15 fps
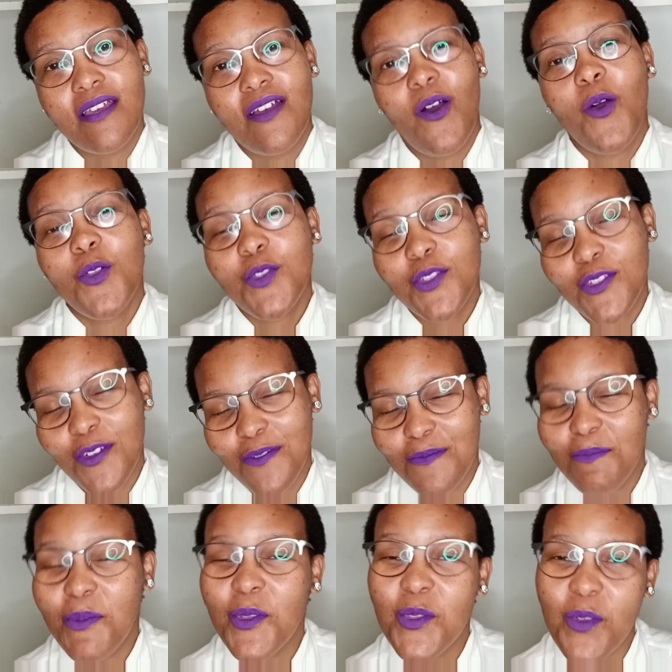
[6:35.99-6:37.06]

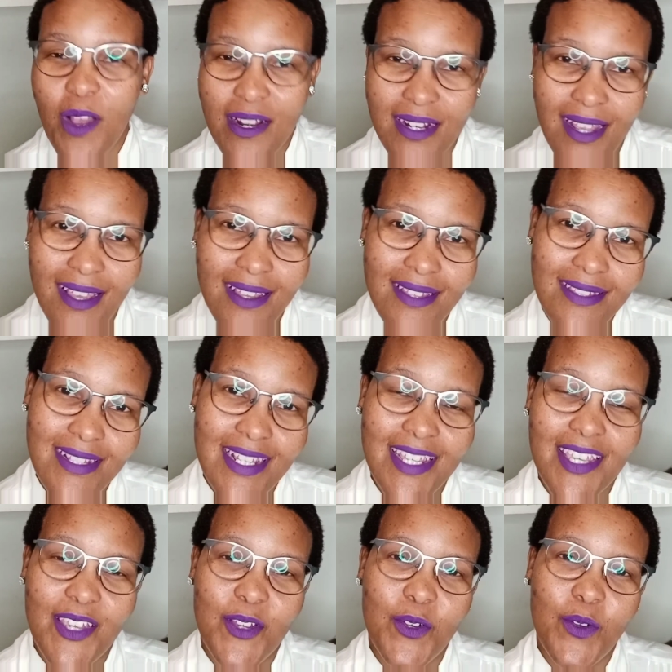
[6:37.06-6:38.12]
also Botswana
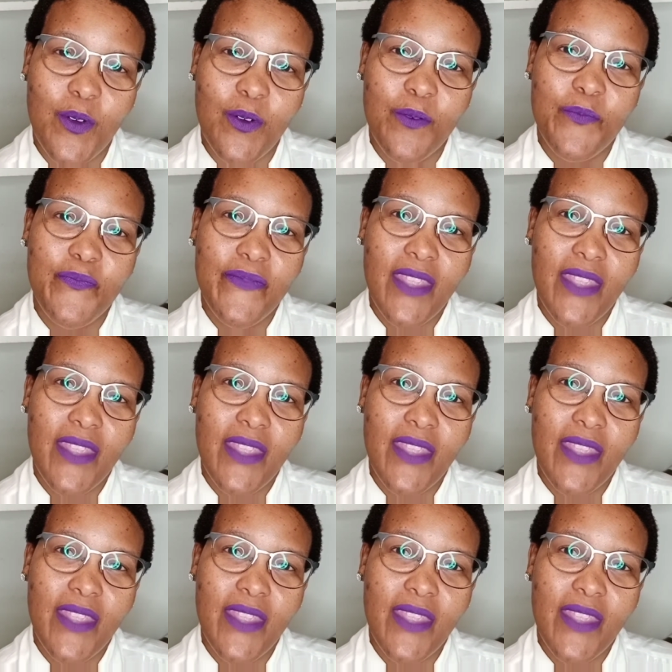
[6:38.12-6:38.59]
Thinking Law.